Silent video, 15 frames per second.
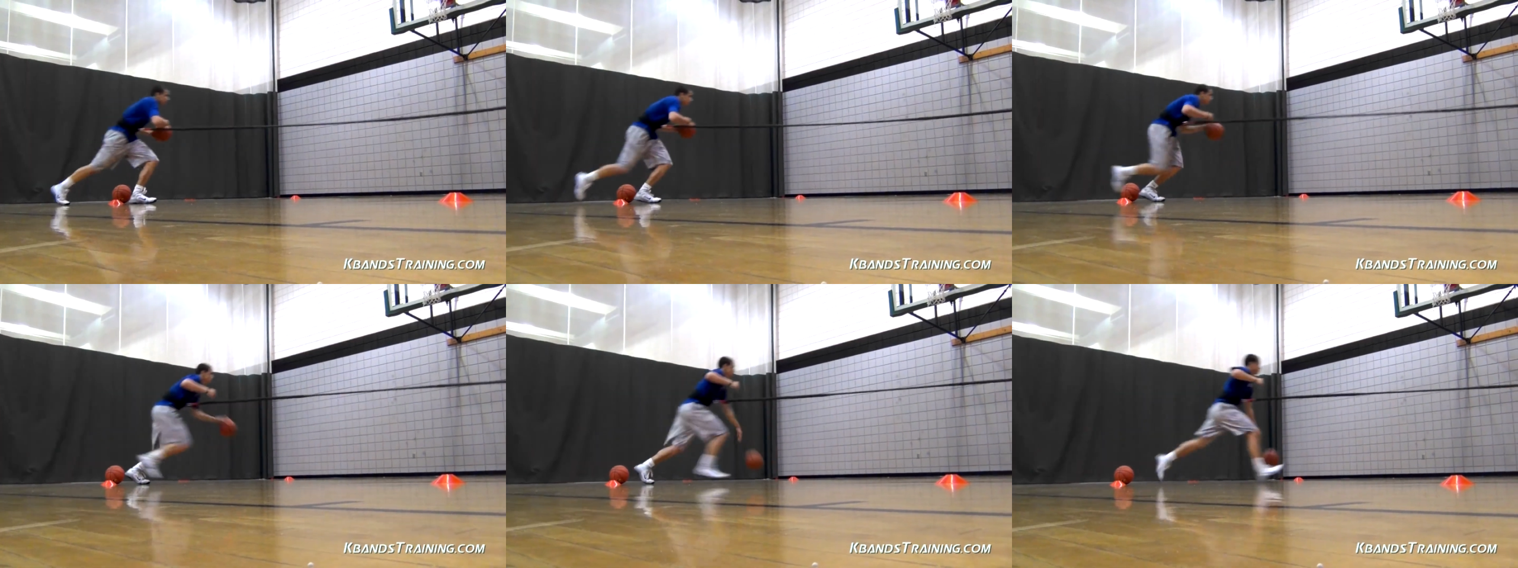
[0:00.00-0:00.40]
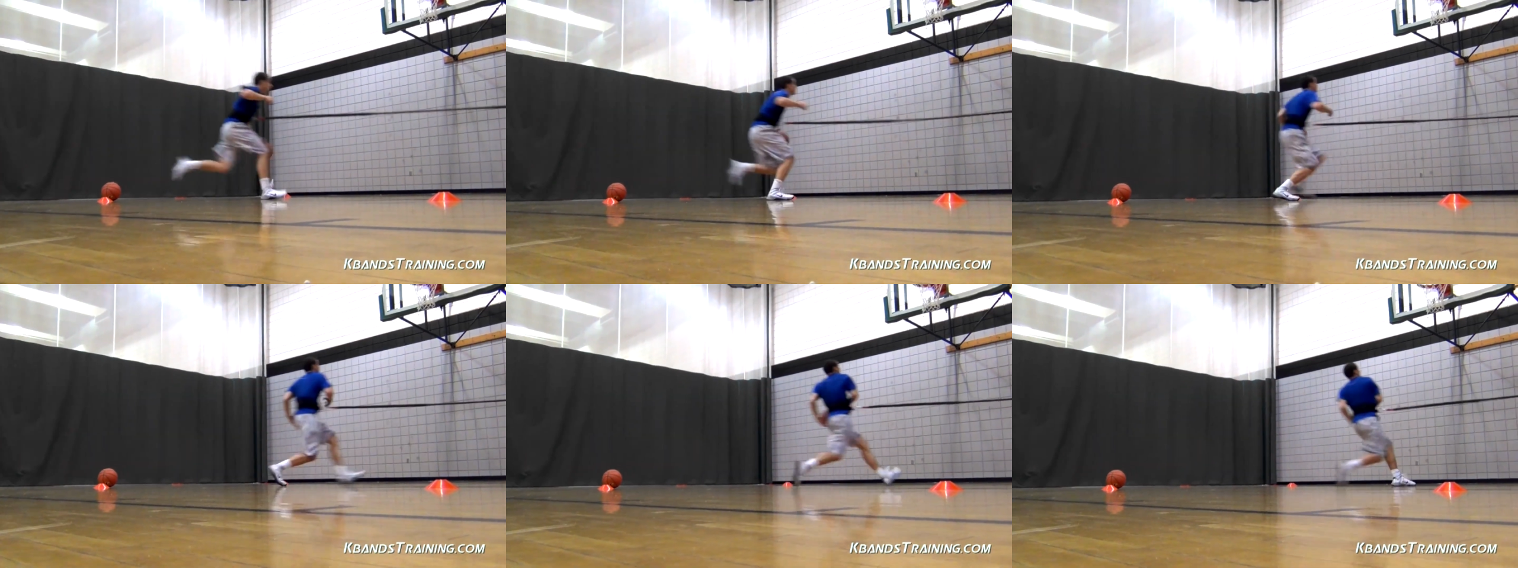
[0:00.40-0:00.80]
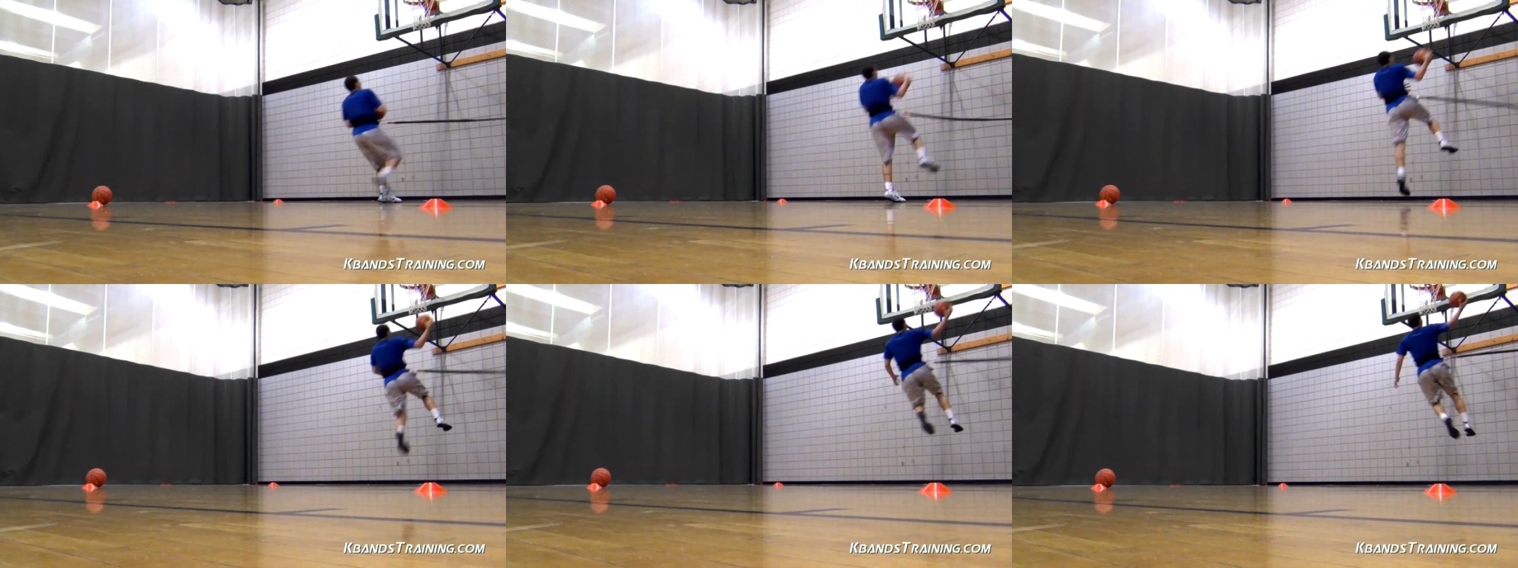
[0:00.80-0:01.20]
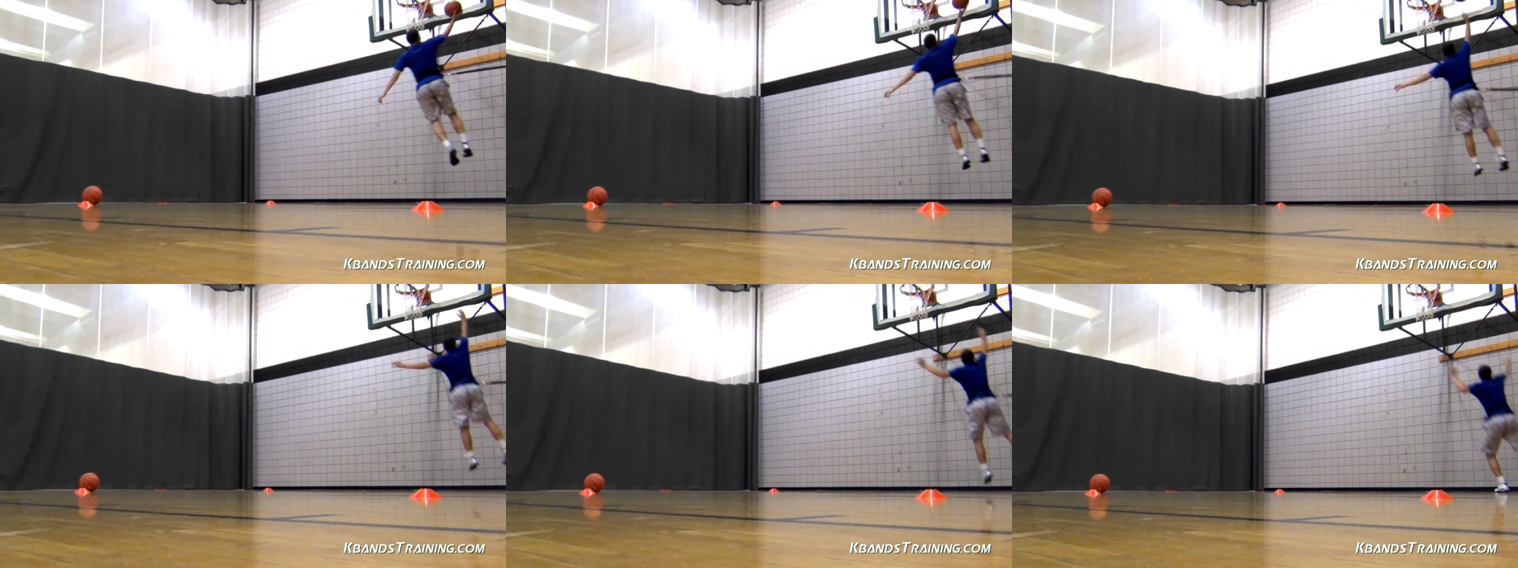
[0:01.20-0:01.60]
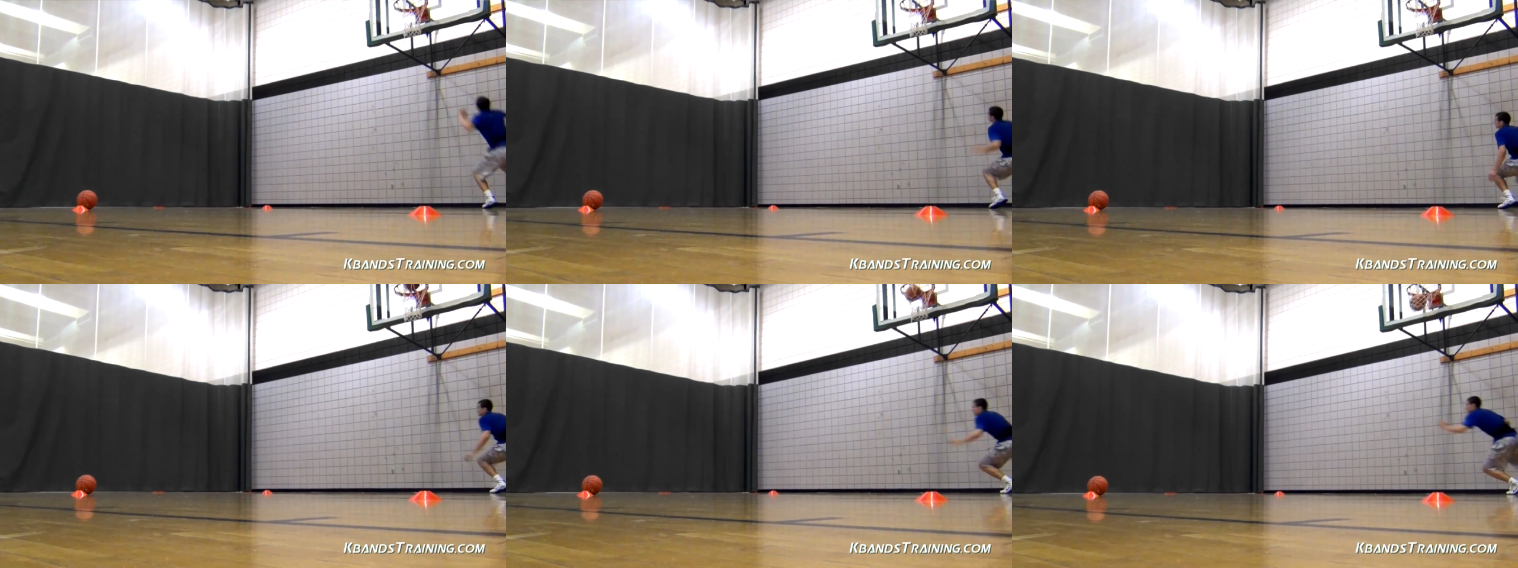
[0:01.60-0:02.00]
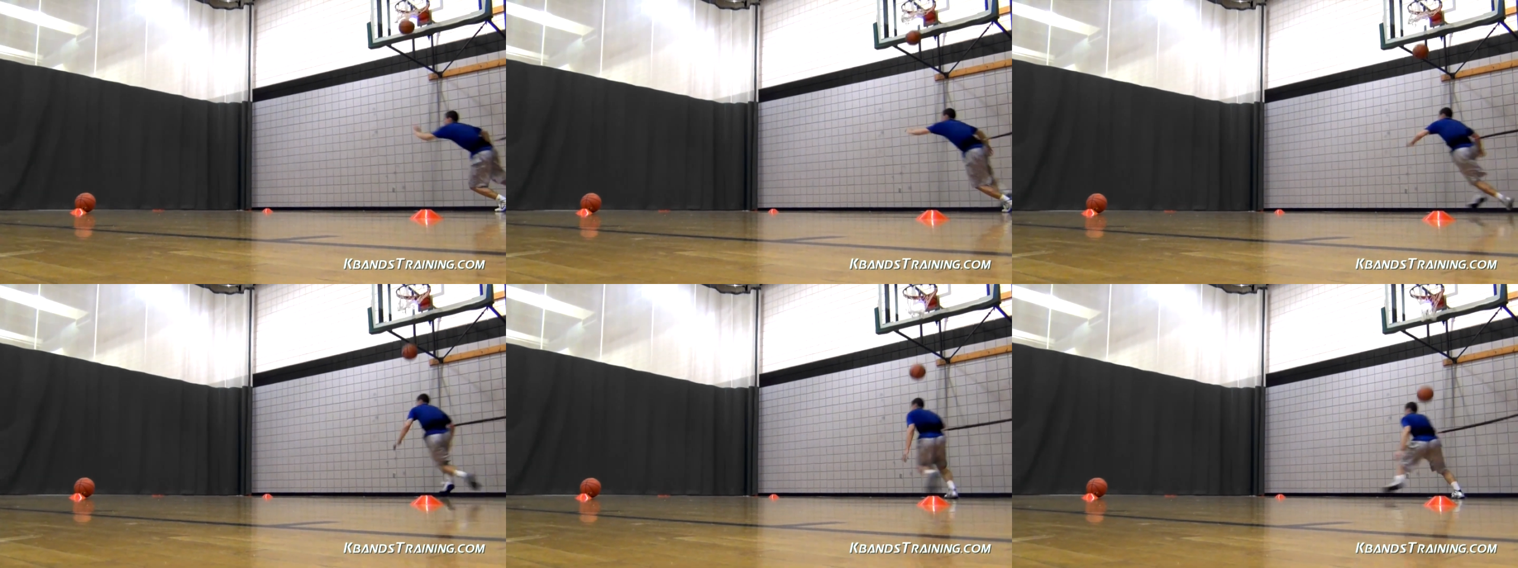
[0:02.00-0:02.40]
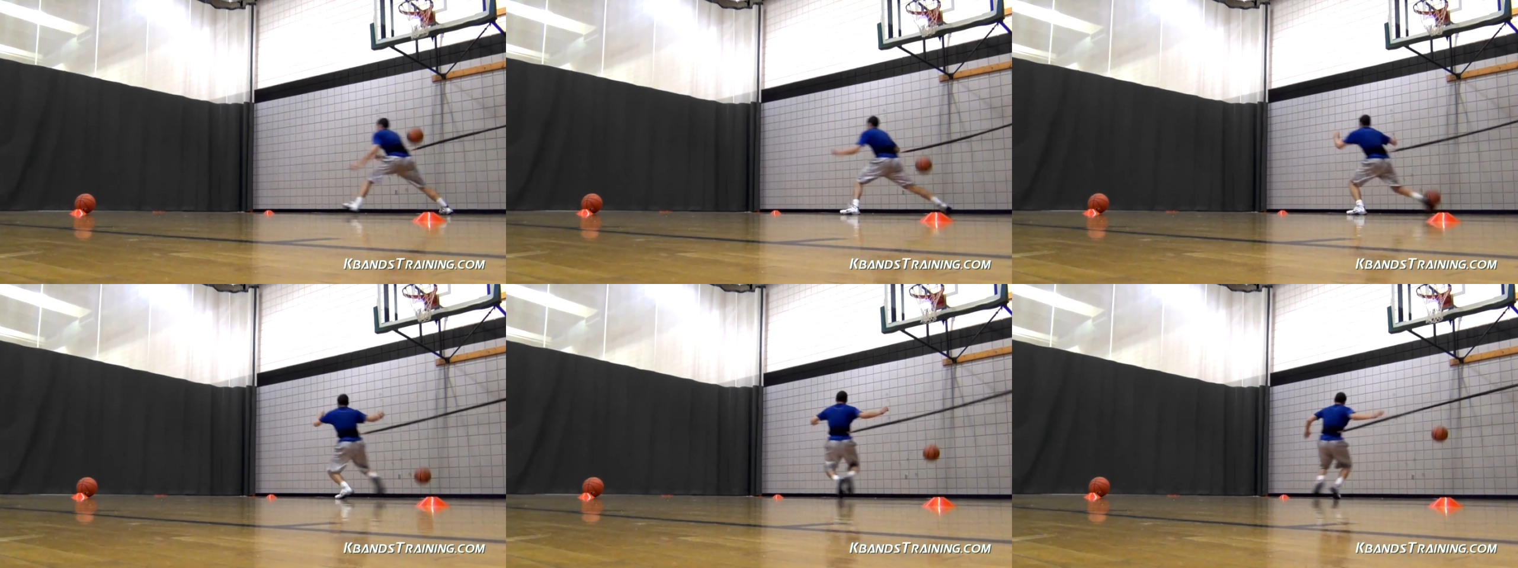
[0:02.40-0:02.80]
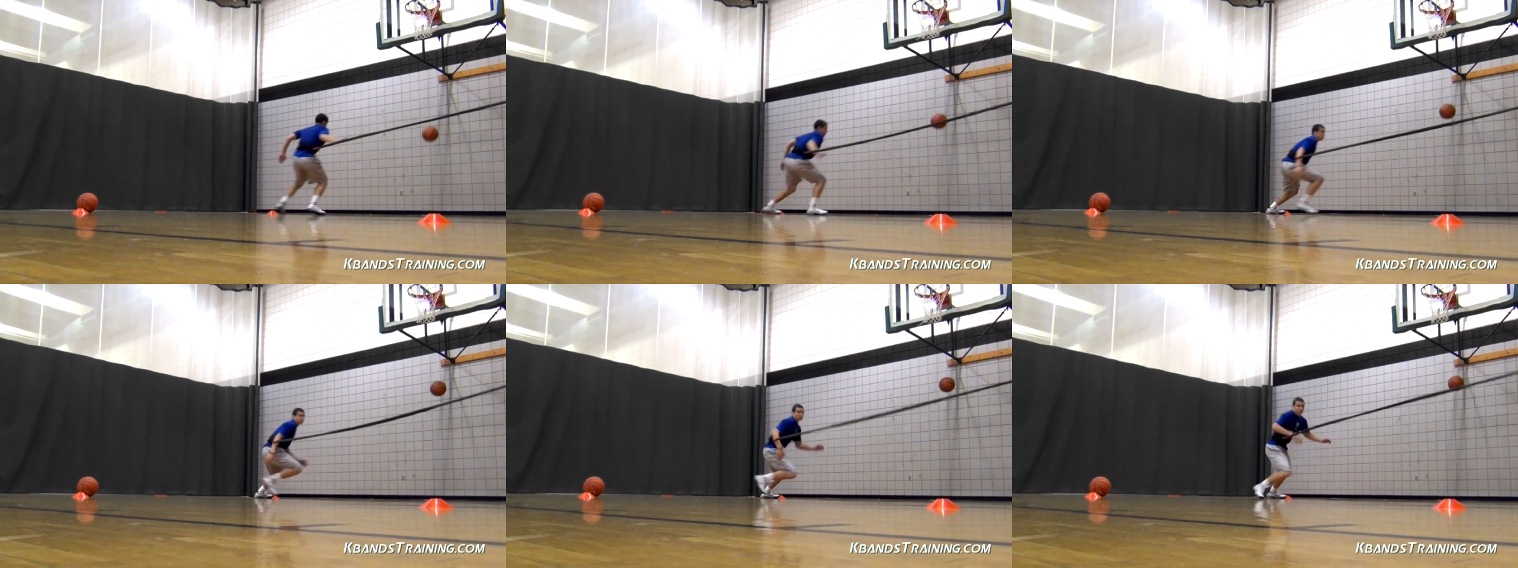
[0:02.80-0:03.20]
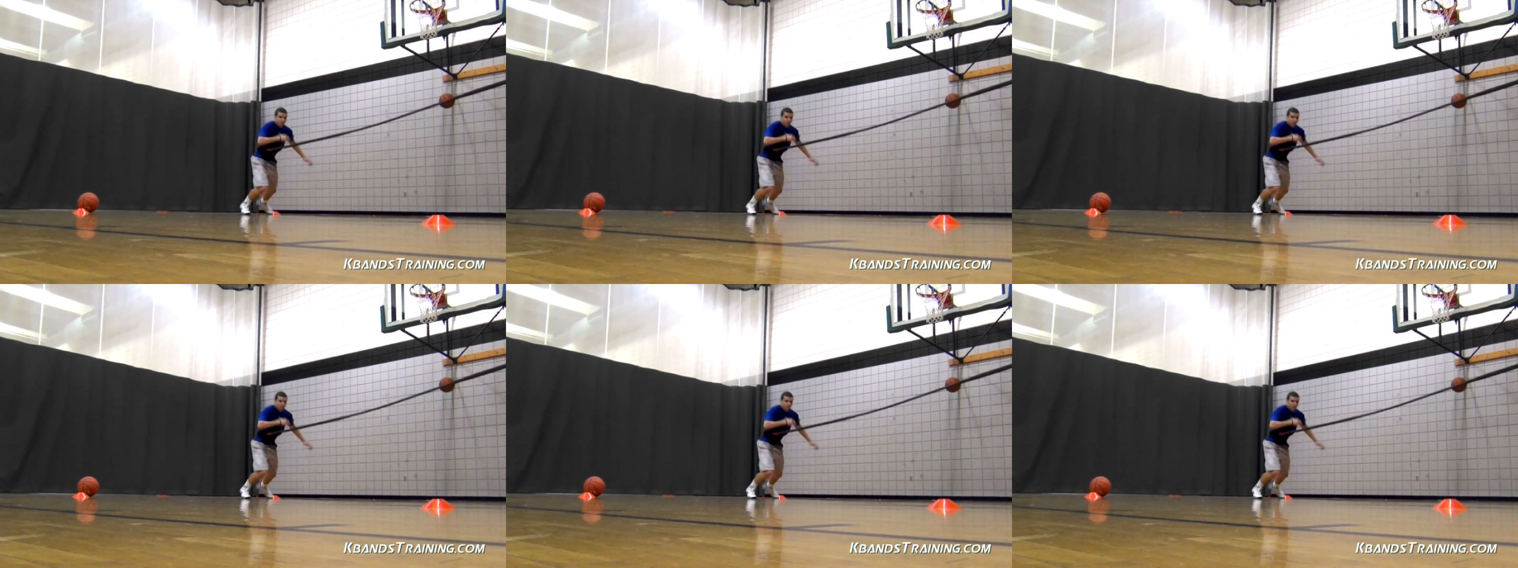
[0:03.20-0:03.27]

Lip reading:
No face is visible, so there are no lips to read.